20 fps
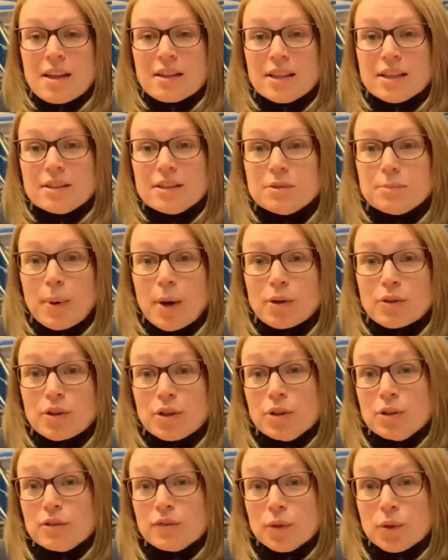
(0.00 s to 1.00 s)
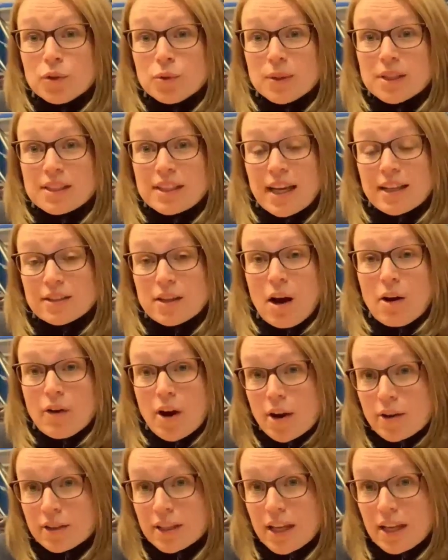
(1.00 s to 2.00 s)
This is both useful to assess our
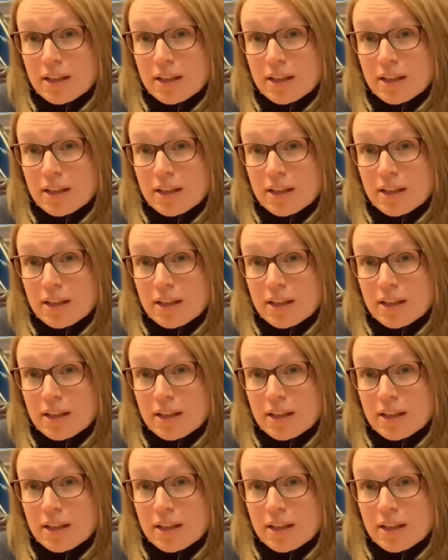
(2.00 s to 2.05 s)
own